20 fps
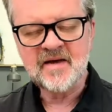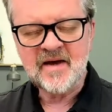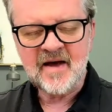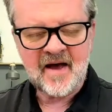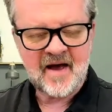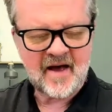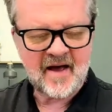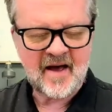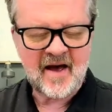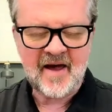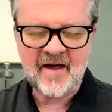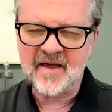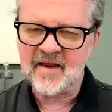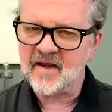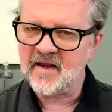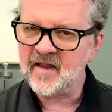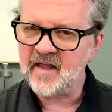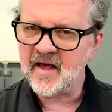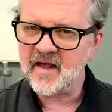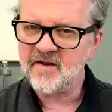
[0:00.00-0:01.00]
I get a
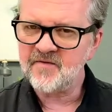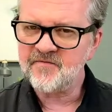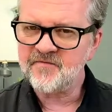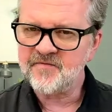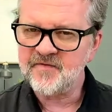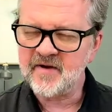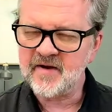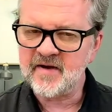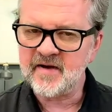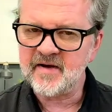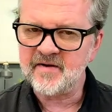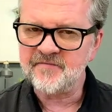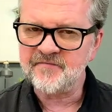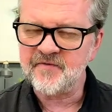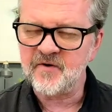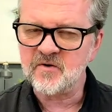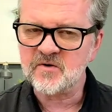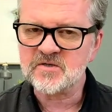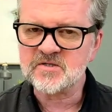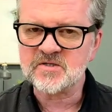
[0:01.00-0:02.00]
lot of
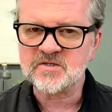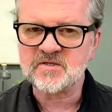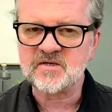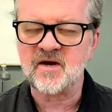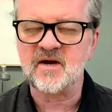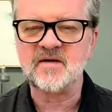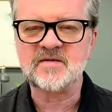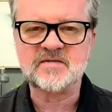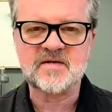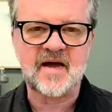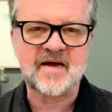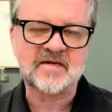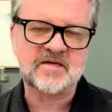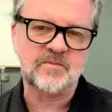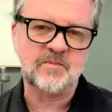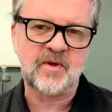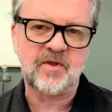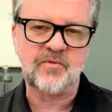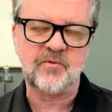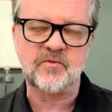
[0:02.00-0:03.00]
folks contacting
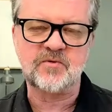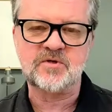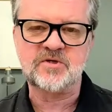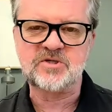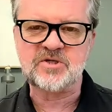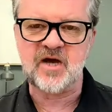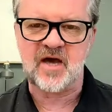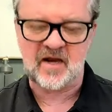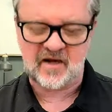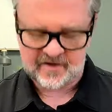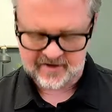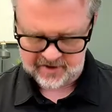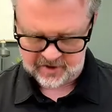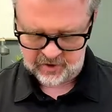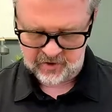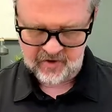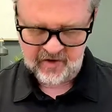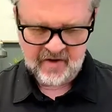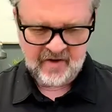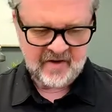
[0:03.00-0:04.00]
me through the channel
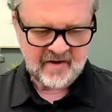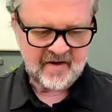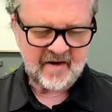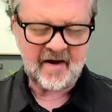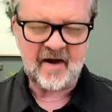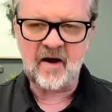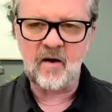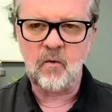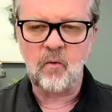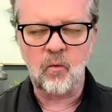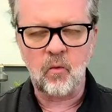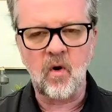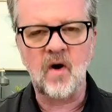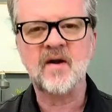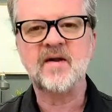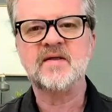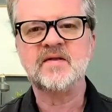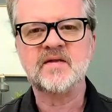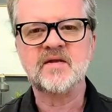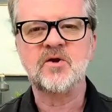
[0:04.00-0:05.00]
here
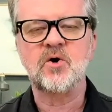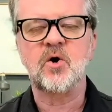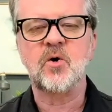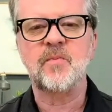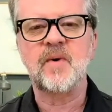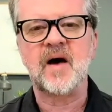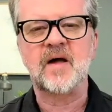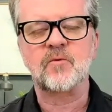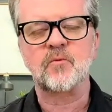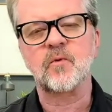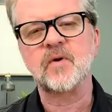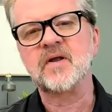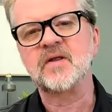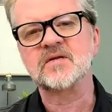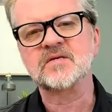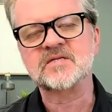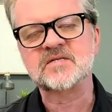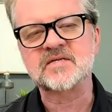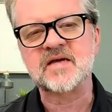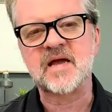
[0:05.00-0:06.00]
wanting to know about real
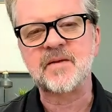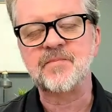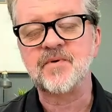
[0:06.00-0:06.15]
estate,